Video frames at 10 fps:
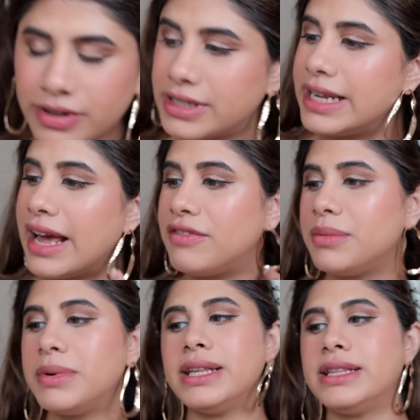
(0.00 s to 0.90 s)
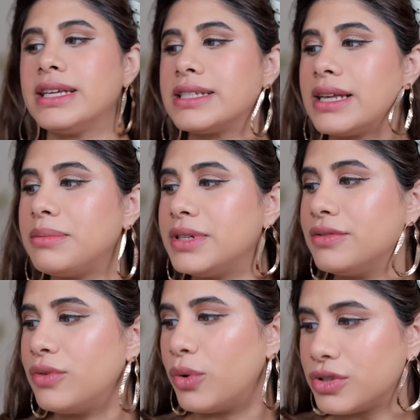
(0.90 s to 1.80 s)
Firstly, everybody thinks I'm
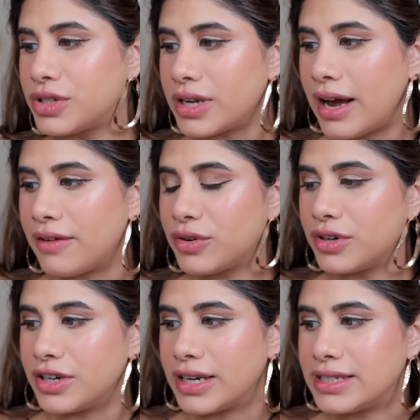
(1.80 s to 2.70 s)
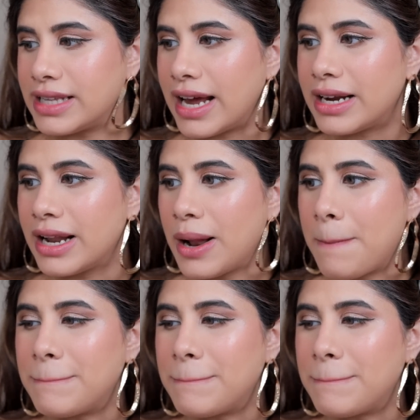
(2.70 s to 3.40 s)
divorced. I have to address that.